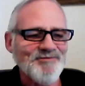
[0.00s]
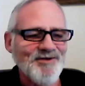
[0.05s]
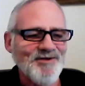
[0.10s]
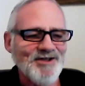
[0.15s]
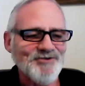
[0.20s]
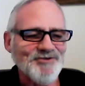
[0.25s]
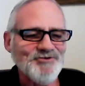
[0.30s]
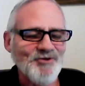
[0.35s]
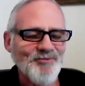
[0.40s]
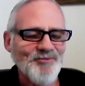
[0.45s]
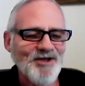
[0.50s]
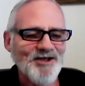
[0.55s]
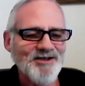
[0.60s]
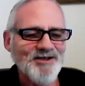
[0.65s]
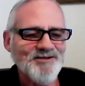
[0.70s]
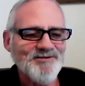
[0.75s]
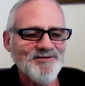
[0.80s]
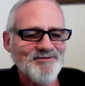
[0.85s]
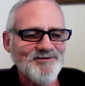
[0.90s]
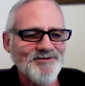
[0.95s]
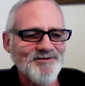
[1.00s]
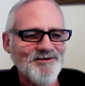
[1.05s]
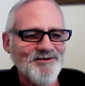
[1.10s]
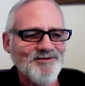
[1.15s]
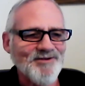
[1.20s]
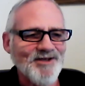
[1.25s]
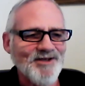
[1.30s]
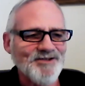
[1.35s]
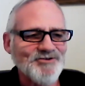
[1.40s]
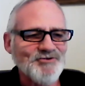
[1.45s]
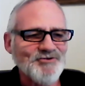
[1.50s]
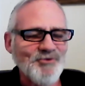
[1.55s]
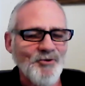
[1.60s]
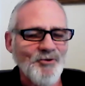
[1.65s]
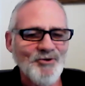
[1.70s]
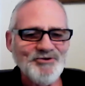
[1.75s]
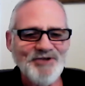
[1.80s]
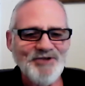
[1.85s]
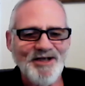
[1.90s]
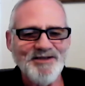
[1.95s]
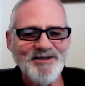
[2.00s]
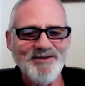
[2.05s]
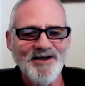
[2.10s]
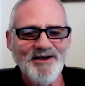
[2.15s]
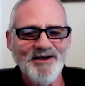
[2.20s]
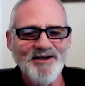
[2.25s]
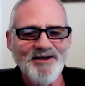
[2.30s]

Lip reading: had so many like stores like that.